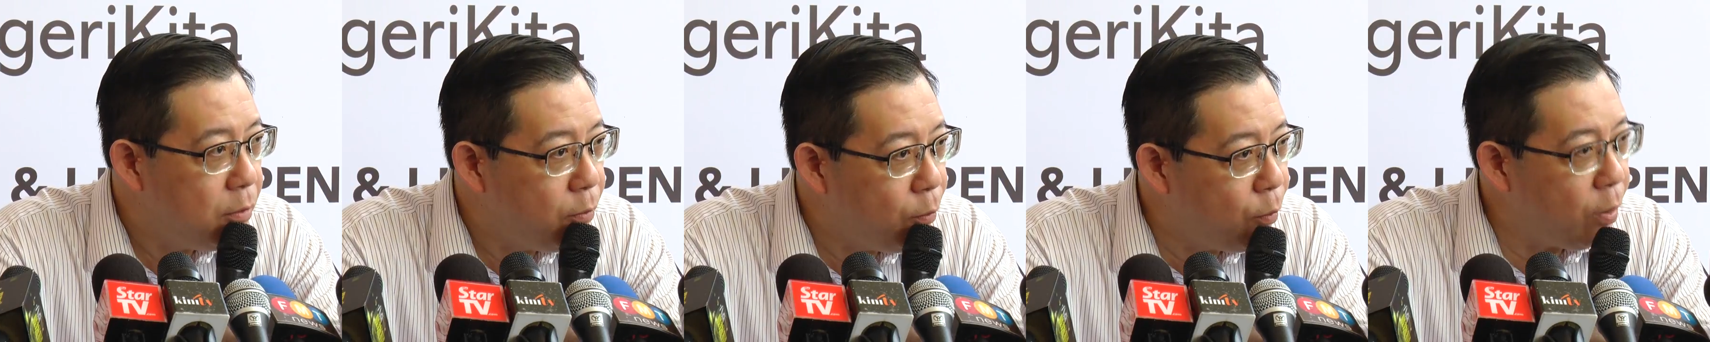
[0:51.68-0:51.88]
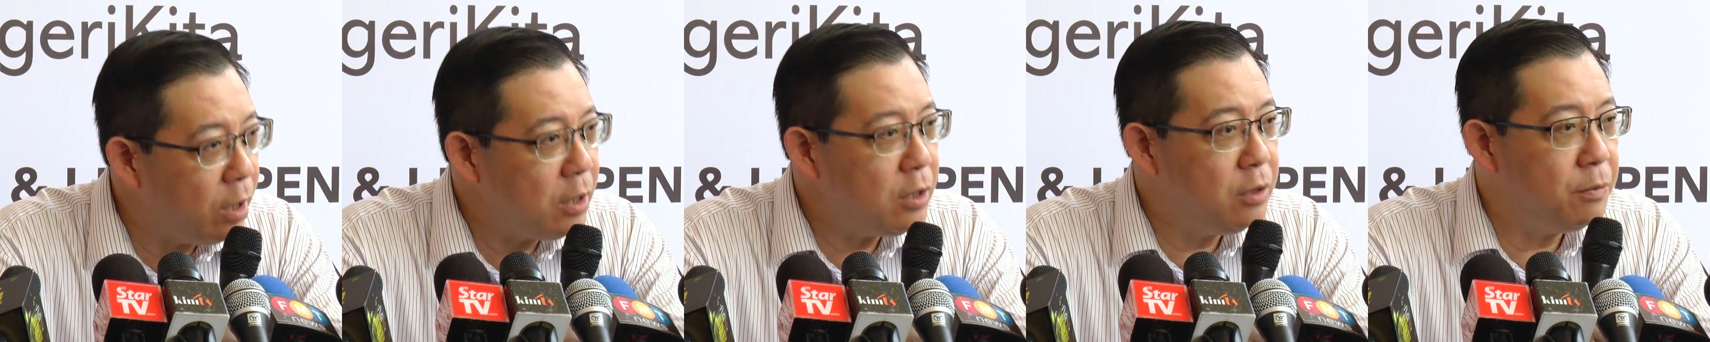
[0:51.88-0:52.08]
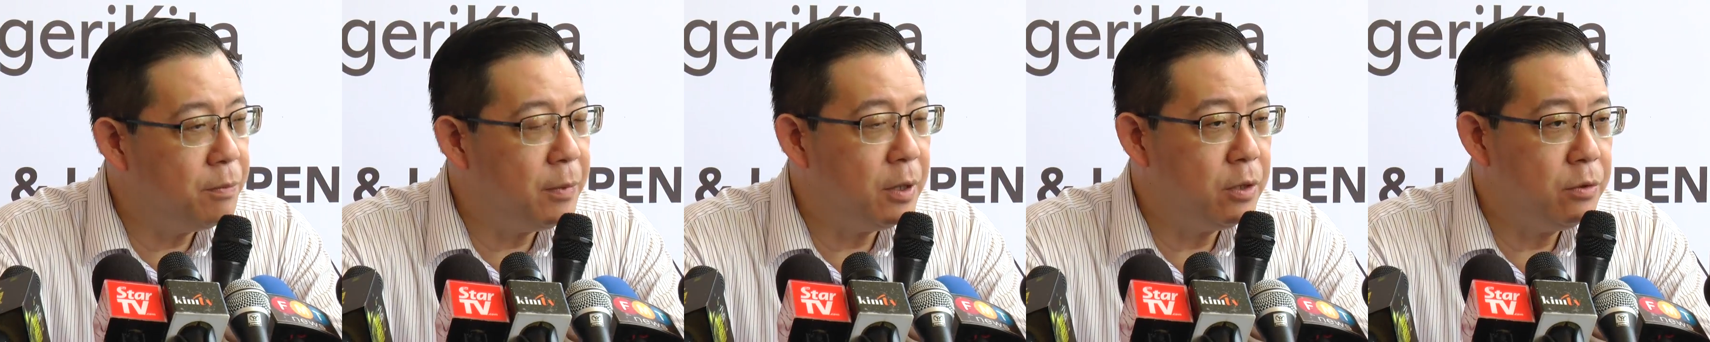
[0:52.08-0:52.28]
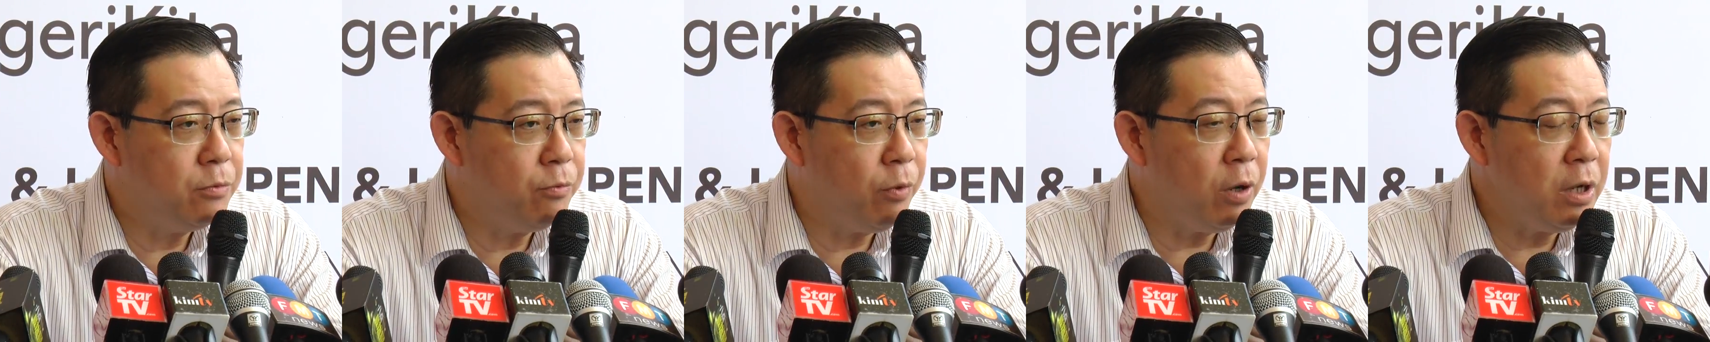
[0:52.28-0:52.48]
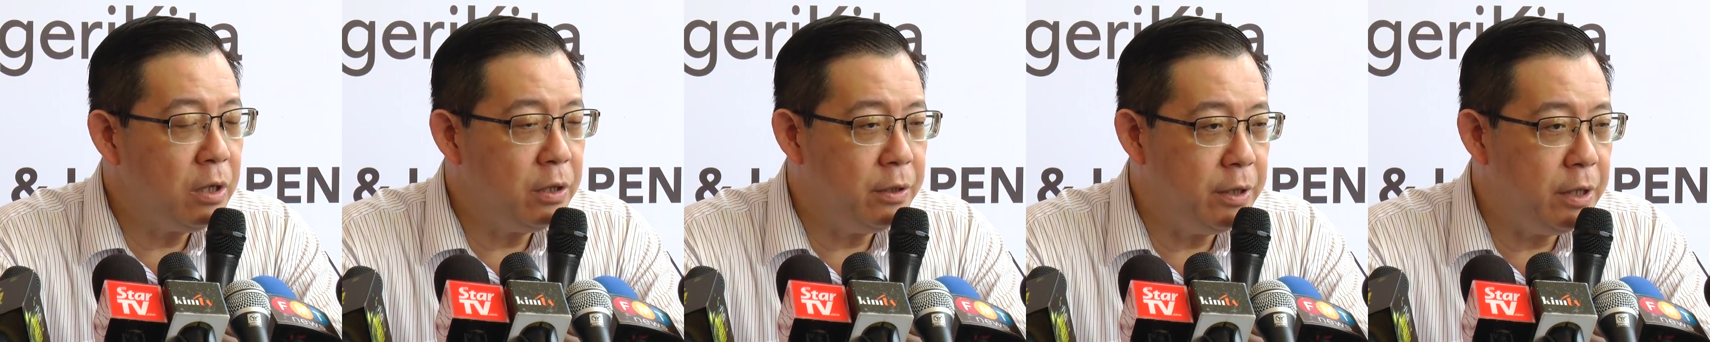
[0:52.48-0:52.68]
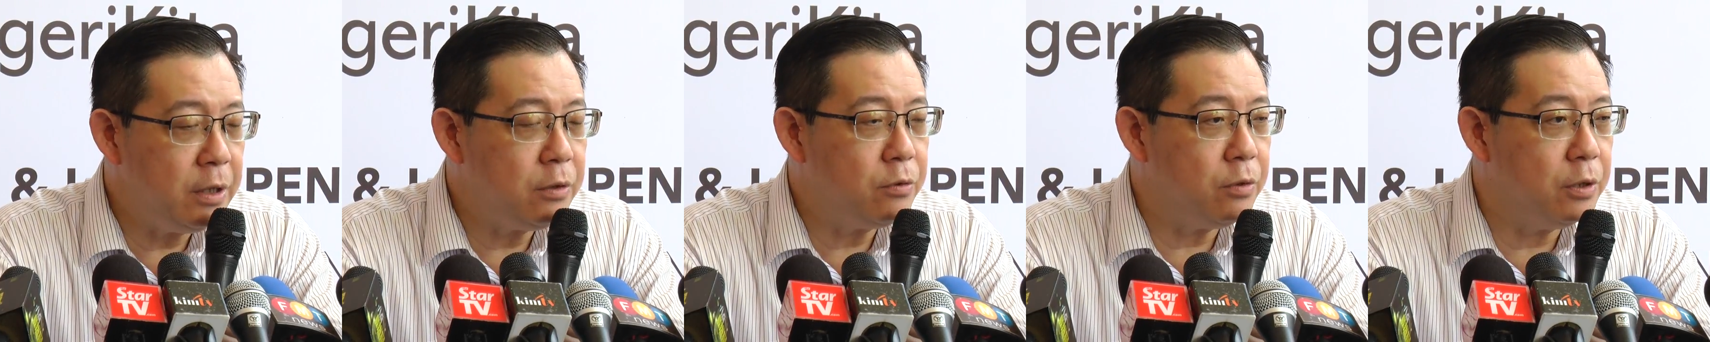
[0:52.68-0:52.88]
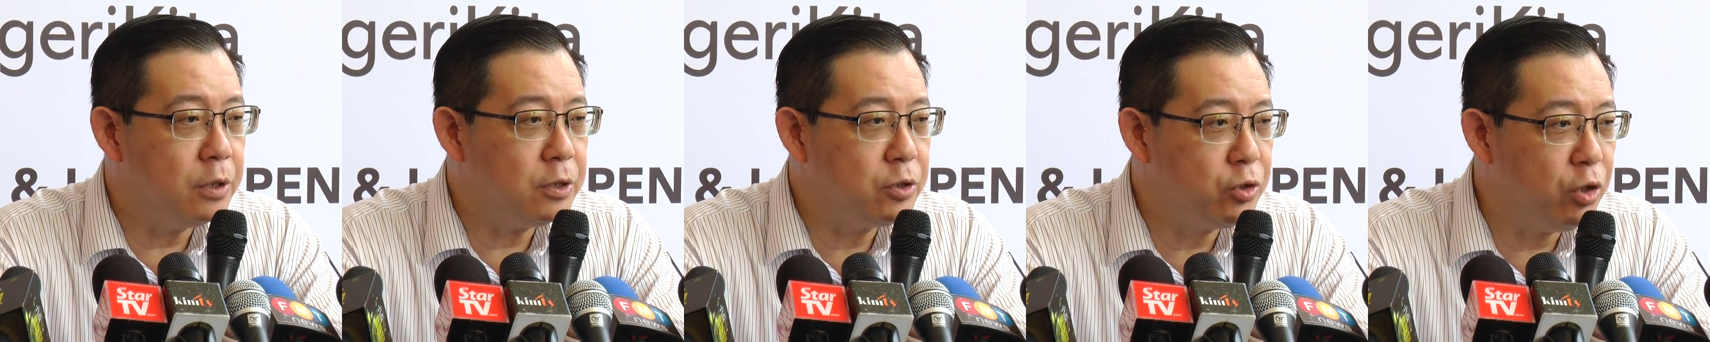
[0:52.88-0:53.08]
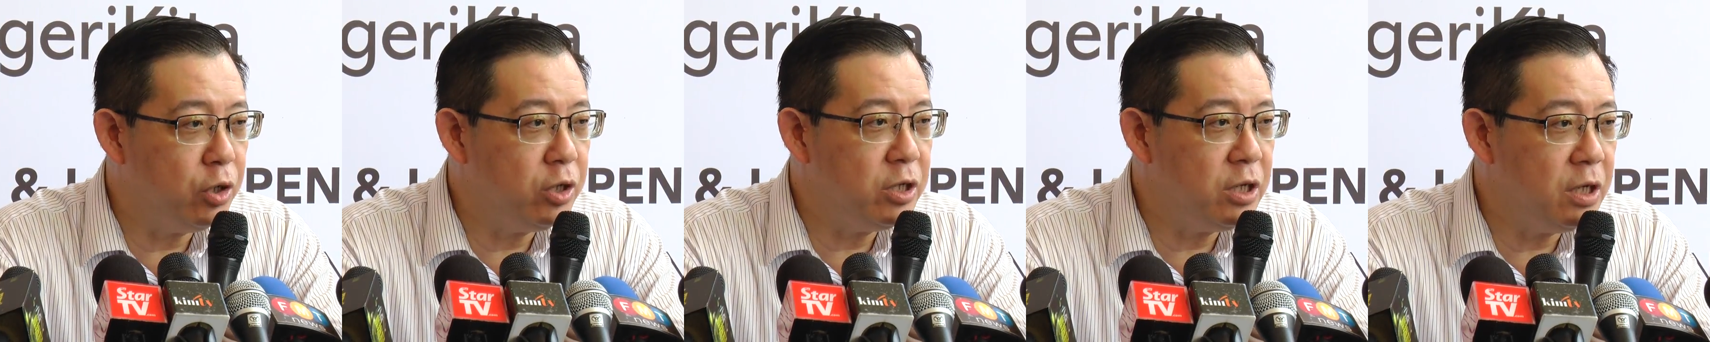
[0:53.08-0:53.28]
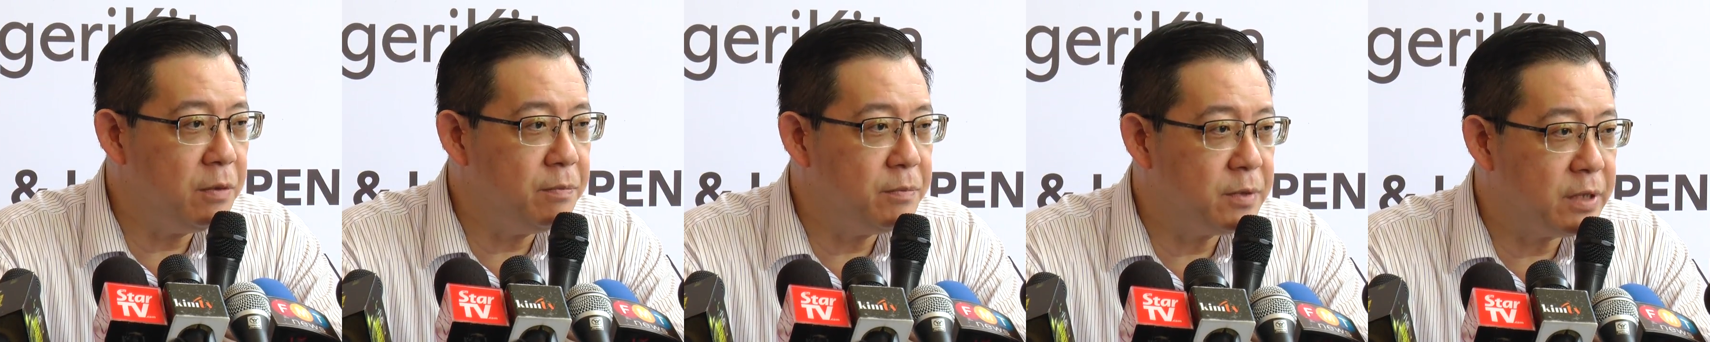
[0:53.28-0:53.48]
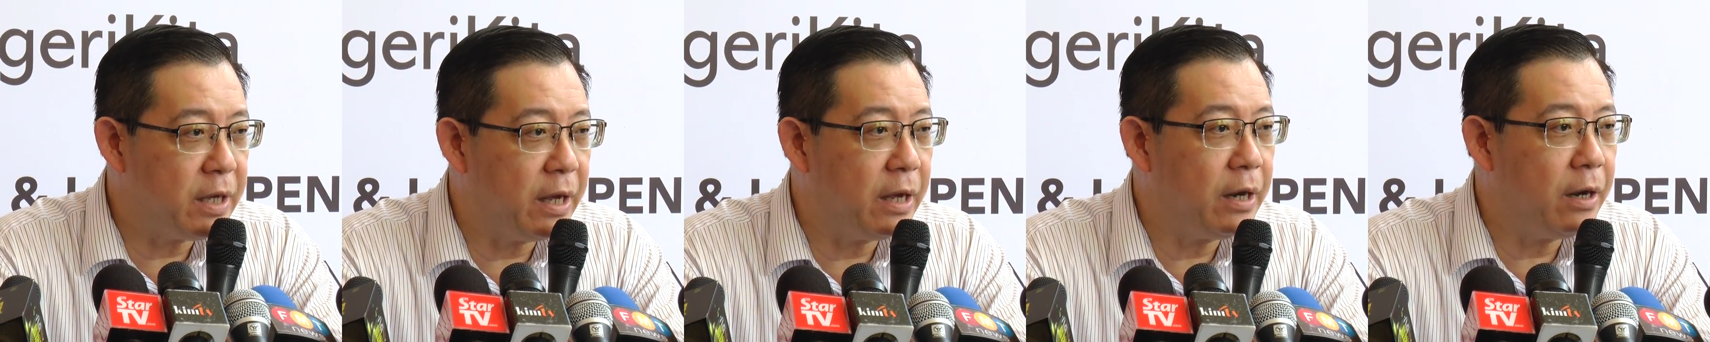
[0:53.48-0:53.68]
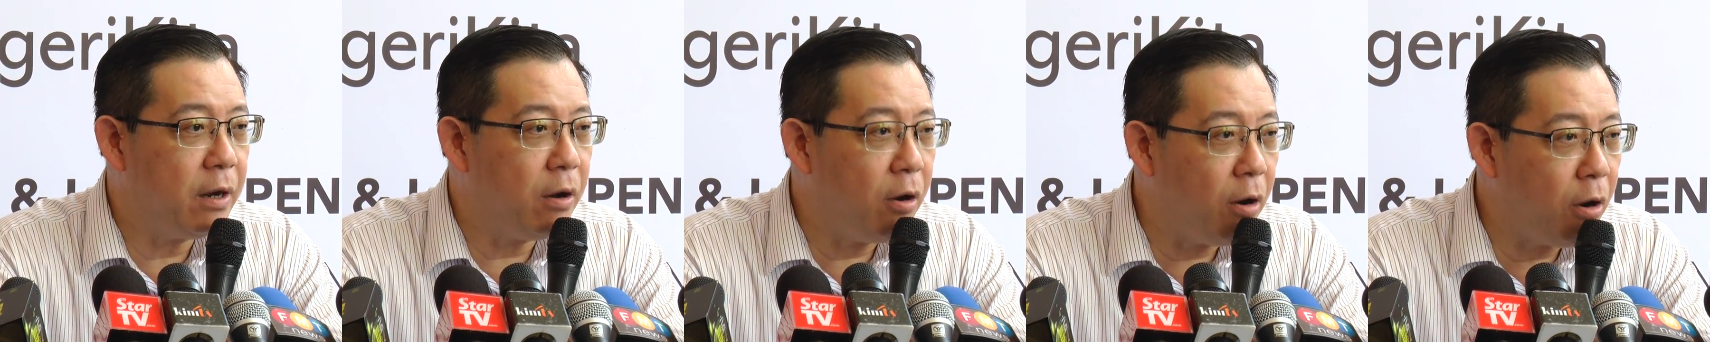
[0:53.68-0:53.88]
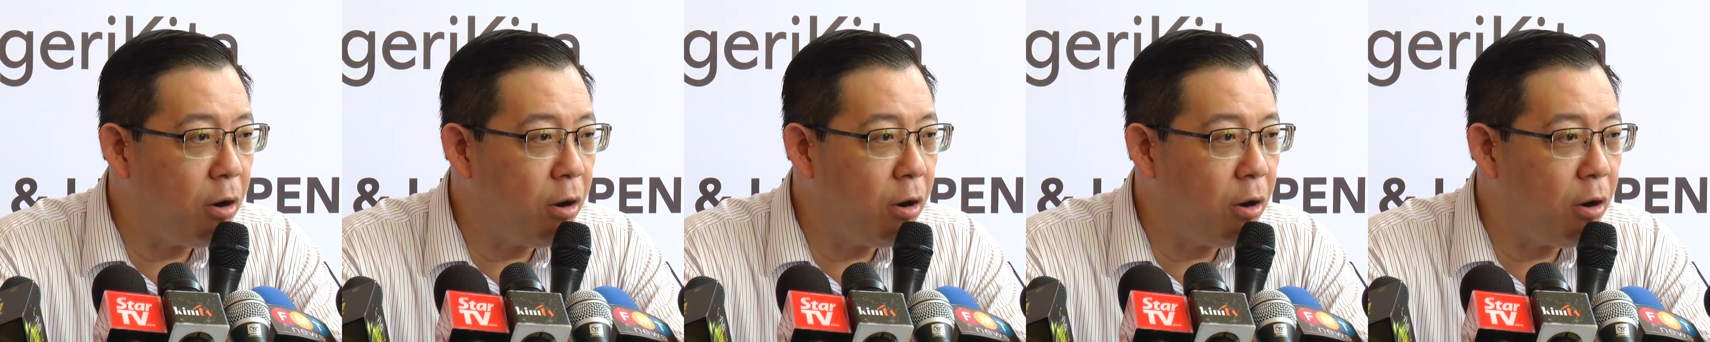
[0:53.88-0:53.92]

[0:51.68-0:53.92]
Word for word: What you, must, what you need to assure them is that